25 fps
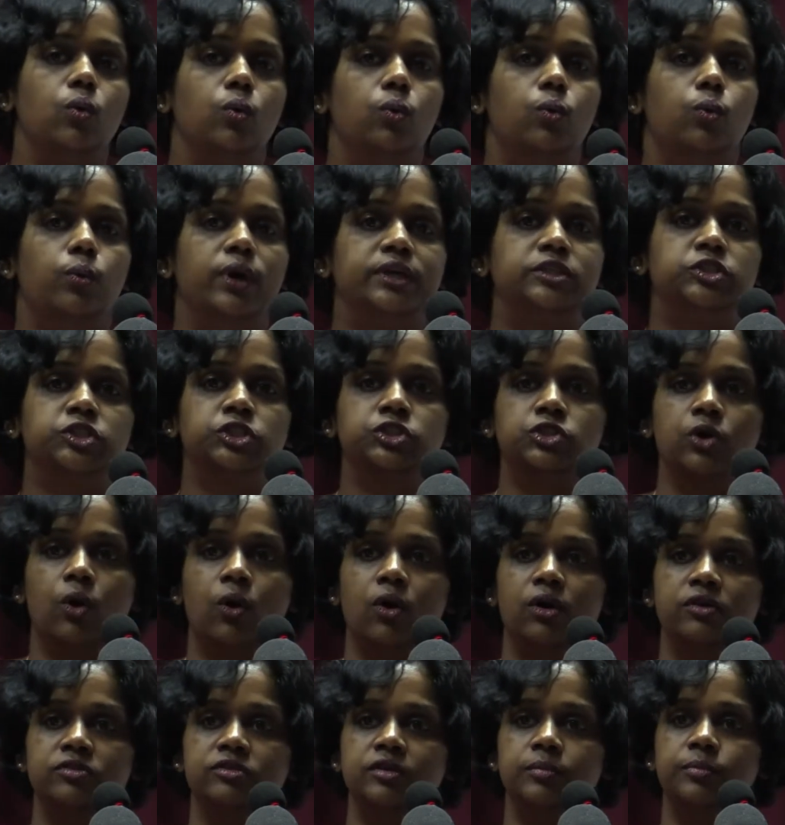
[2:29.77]
which
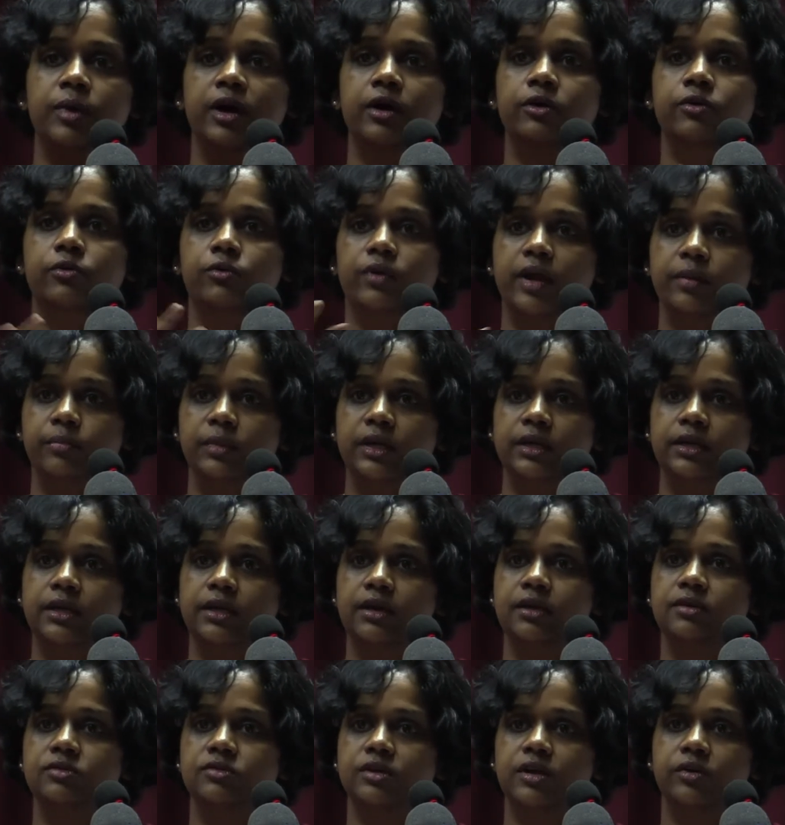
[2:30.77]
talks about
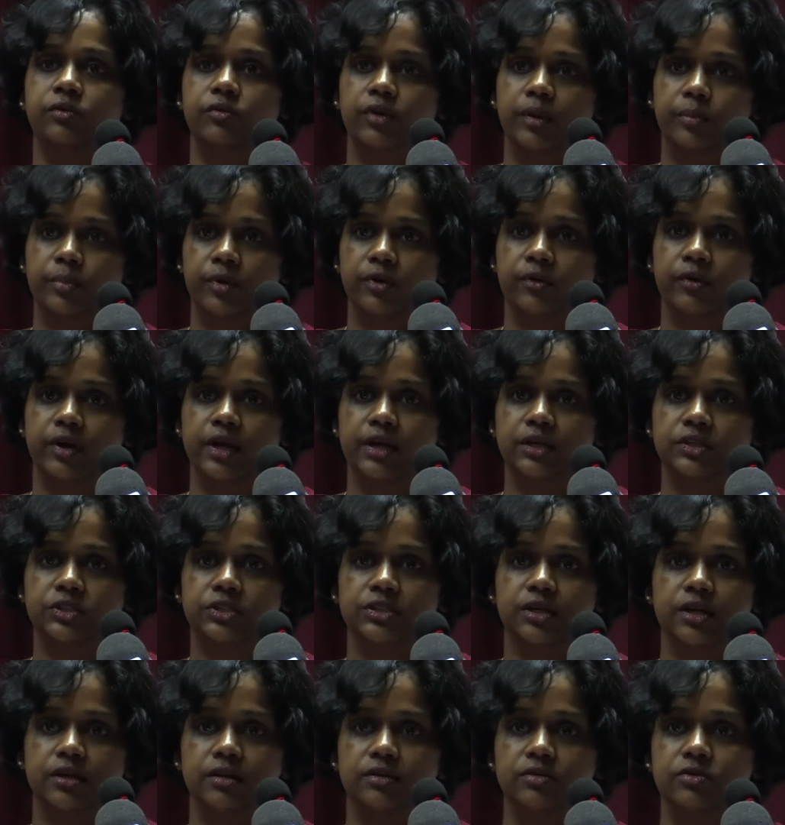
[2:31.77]
remedies and
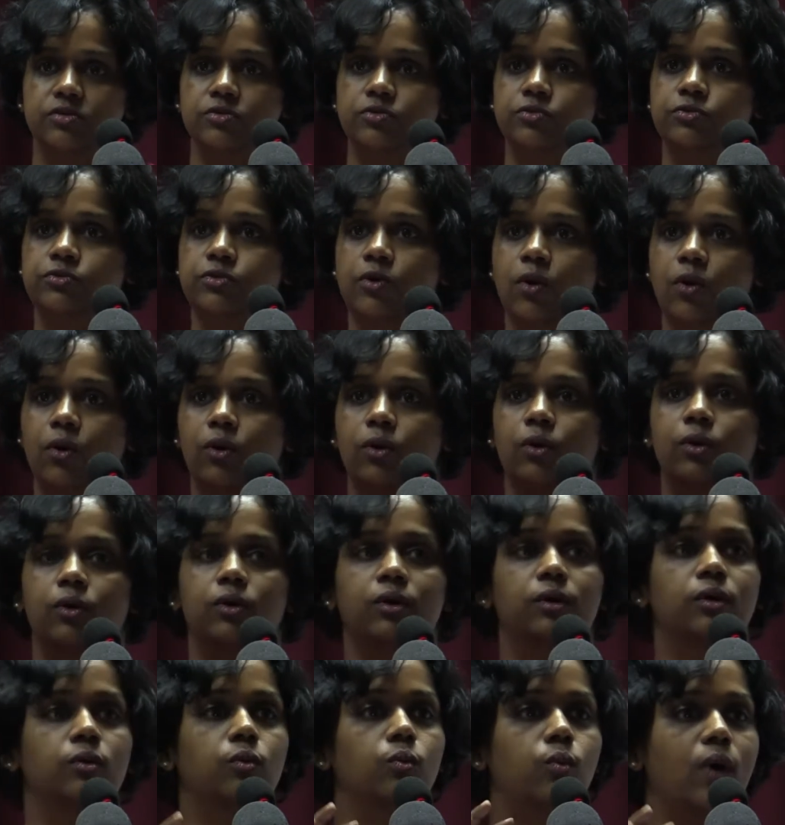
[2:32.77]
reparations
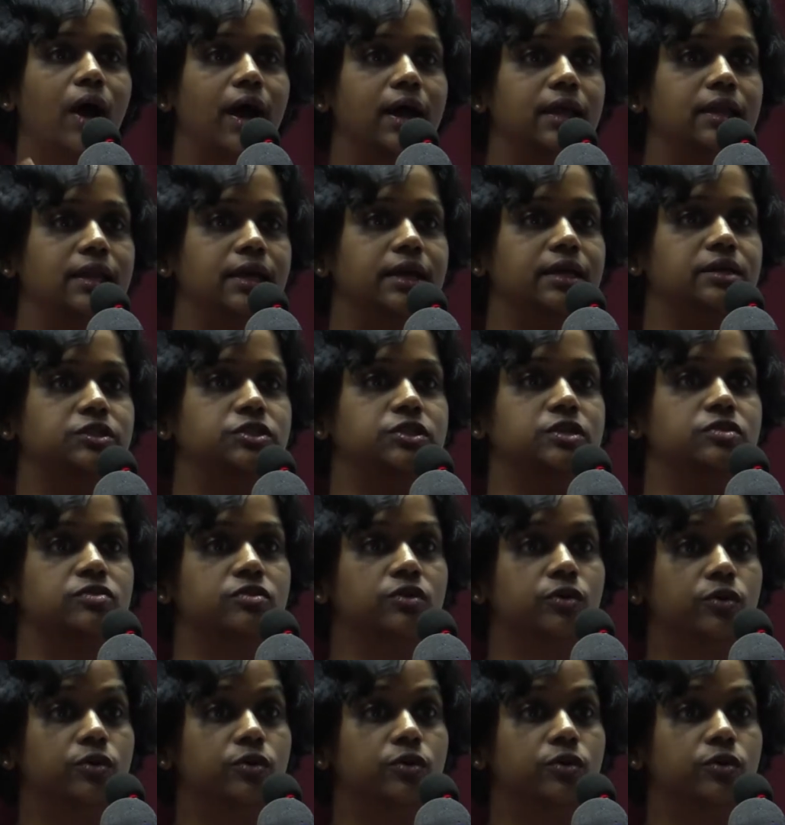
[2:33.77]
for violations,